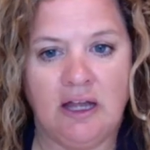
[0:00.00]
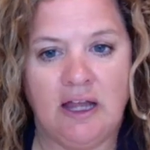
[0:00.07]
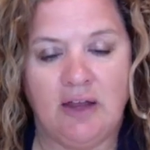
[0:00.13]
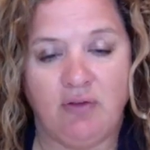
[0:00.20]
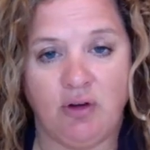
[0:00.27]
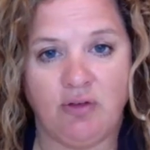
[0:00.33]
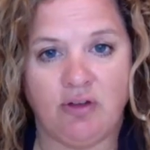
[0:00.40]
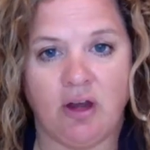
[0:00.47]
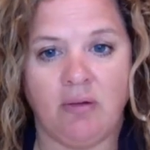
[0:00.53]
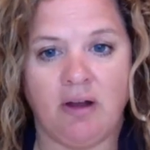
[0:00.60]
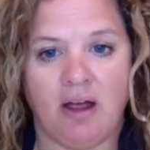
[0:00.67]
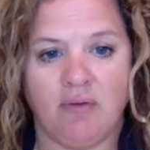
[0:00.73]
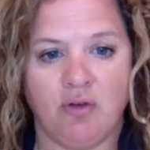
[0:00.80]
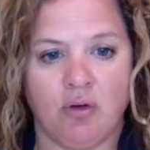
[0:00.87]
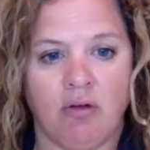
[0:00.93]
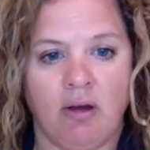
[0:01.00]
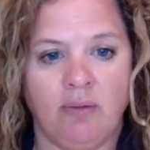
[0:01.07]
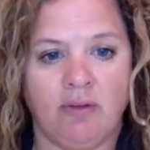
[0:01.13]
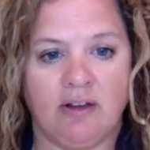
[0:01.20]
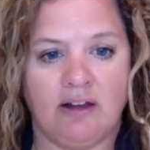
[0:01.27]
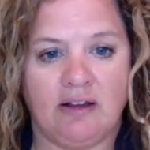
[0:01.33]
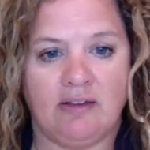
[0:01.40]
If you don't have your own
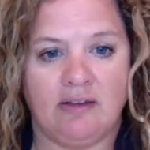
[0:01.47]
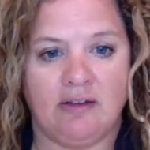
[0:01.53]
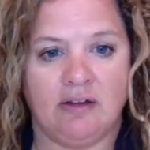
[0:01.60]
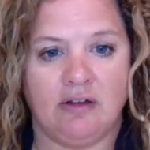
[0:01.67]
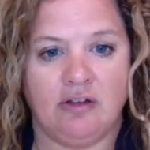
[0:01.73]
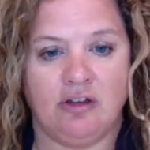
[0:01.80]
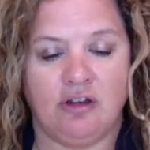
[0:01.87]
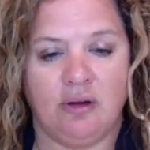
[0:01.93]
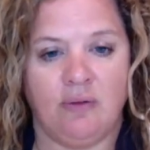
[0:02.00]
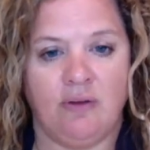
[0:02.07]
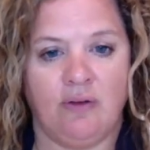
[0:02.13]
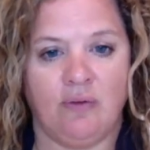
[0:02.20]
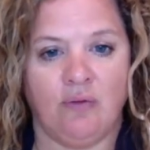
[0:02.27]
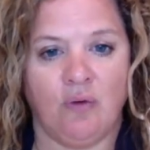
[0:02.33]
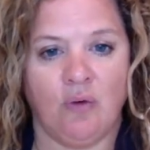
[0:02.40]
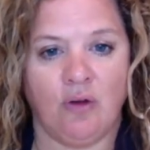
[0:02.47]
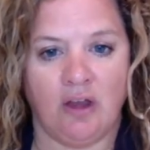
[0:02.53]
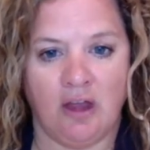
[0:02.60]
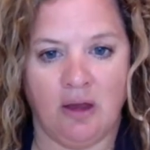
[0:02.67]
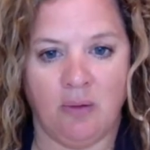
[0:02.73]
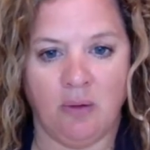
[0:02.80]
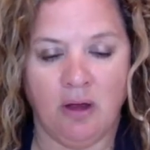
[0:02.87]
solicitor to do this for
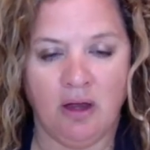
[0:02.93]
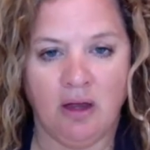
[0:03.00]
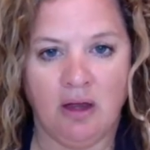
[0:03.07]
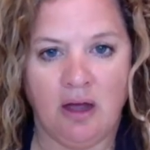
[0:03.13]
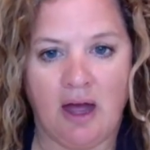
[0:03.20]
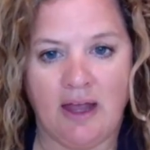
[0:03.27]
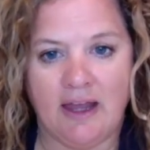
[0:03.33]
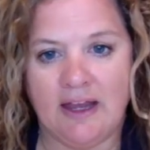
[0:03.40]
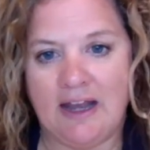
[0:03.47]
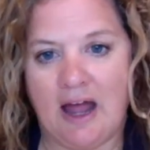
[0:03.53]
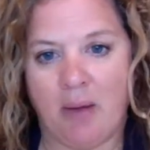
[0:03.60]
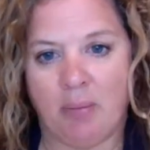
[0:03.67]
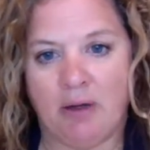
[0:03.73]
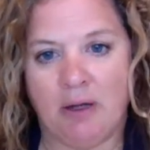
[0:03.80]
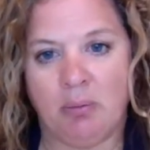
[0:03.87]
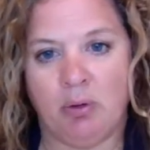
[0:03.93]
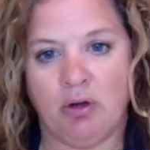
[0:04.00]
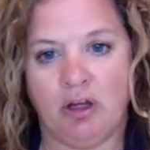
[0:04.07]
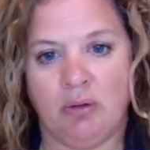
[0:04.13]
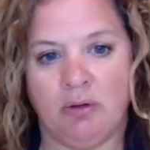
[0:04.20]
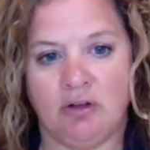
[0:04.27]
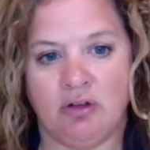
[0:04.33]
you, I can happily
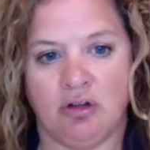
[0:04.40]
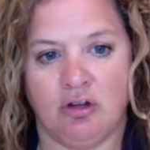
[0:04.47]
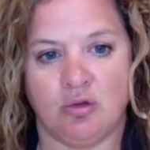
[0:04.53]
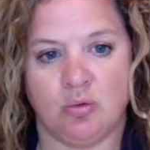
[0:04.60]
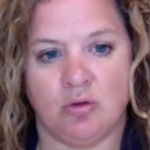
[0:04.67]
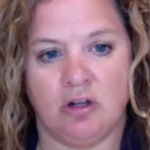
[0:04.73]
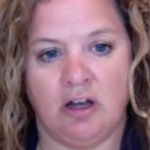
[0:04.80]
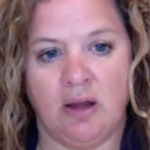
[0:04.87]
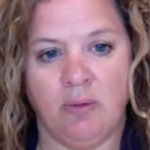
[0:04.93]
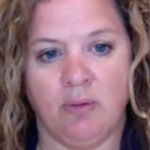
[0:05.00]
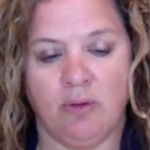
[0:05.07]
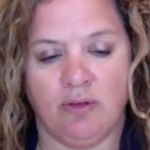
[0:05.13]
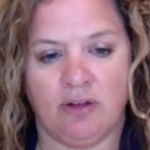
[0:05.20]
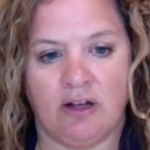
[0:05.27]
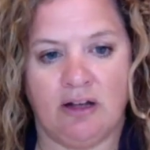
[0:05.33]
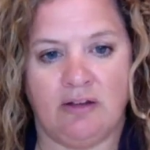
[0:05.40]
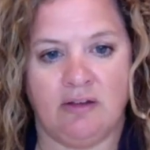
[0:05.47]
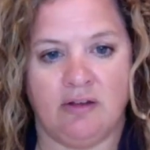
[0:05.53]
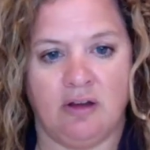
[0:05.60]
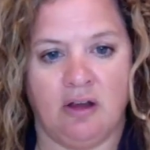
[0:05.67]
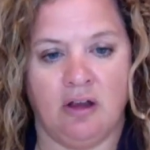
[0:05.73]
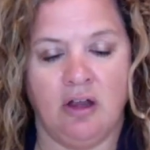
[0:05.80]
put you in touch with a local
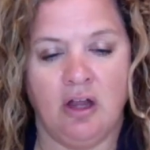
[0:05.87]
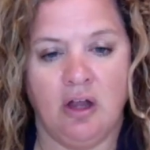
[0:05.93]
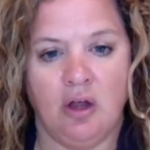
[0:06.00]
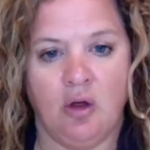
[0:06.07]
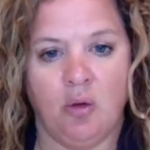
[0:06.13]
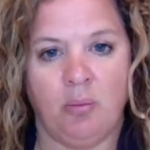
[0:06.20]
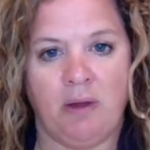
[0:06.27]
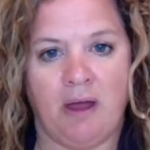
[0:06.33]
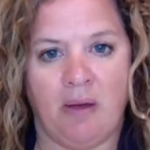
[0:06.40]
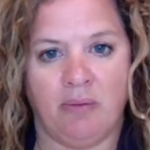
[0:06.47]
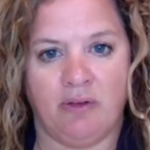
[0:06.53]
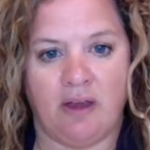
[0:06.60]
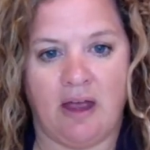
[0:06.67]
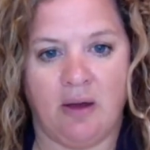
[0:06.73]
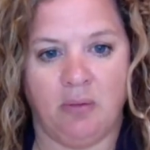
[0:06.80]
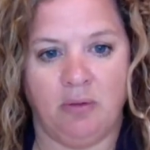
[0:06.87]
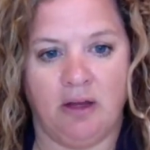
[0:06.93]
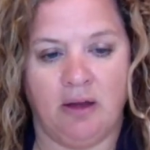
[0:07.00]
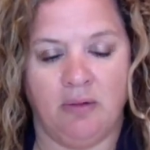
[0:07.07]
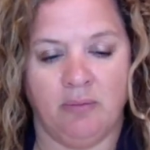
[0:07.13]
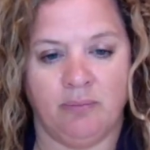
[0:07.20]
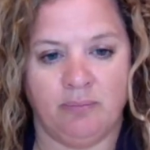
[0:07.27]
solicitor who'll be able to help
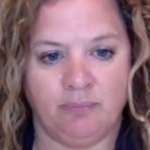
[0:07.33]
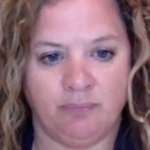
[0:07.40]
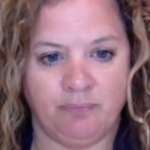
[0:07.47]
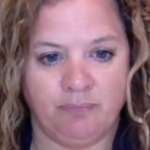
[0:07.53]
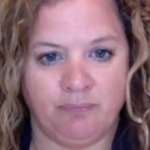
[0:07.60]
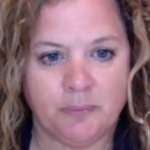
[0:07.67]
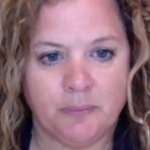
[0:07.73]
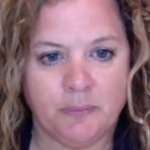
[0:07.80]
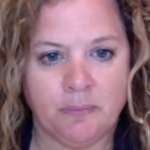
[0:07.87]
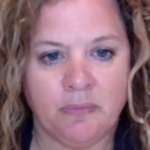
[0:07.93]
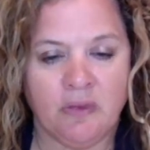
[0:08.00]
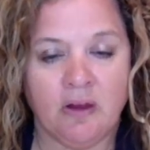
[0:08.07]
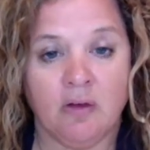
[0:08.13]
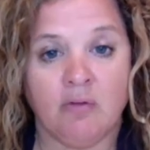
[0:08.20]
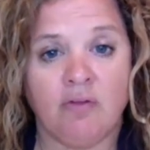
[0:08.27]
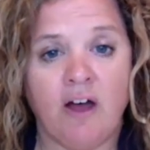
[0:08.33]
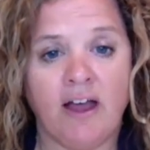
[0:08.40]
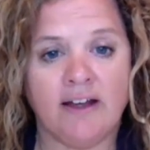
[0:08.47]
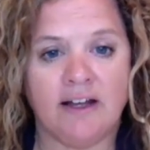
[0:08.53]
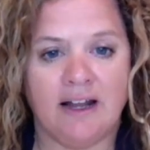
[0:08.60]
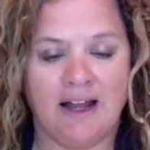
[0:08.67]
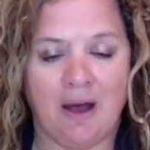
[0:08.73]
you.
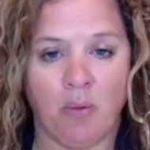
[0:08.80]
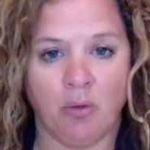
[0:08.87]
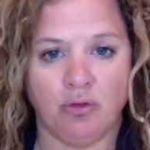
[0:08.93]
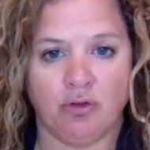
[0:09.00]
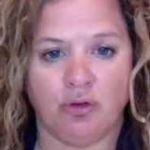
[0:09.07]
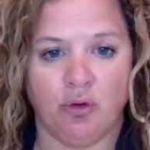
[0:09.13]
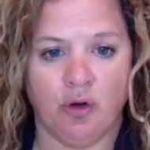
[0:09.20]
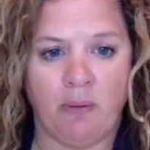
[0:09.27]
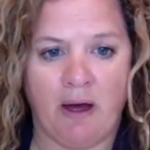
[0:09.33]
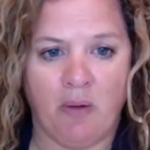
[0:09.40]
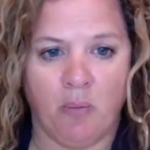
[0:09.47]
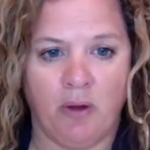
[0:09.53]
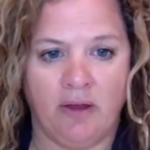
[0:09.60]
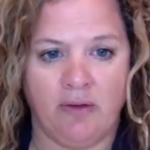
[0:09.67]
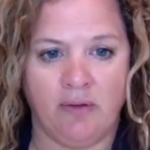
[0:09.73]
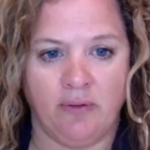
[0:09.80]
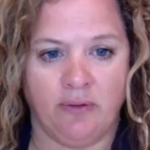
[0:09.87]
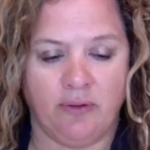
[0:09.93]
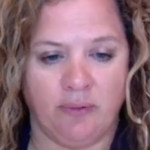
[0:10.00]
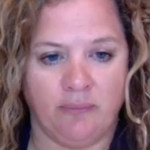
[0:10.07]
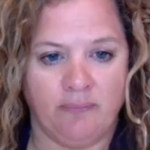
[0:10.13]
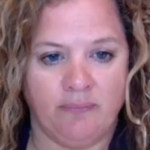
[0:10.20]
Finally, I want to talk about
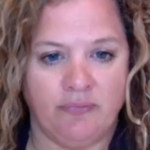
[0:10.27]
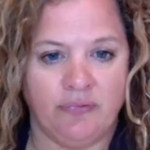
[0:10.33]
wills.